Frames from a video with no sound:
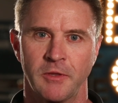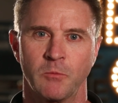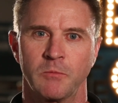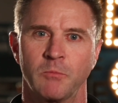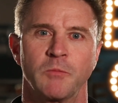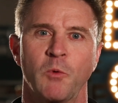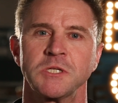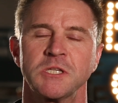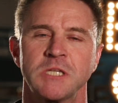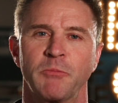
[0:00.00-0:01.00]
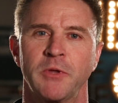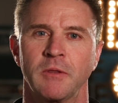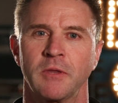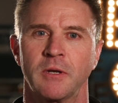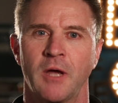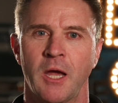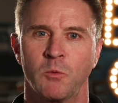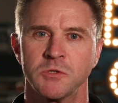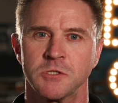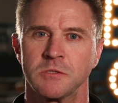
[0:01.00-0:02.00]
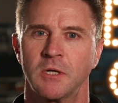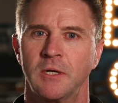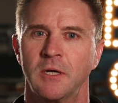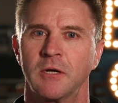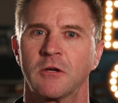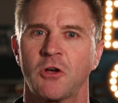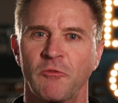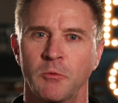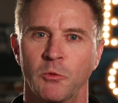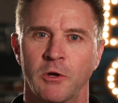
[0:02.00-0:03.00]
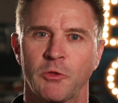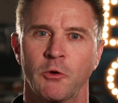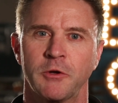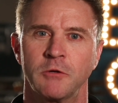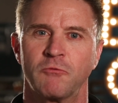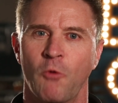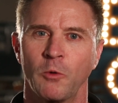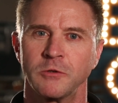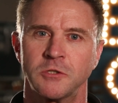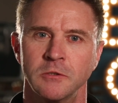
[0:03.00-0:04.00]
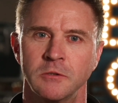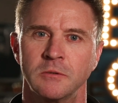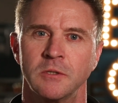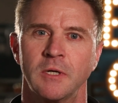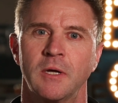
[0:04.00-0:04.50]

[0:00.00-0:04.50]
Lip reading: It wasn't something that I was comfortable with, looking forward to,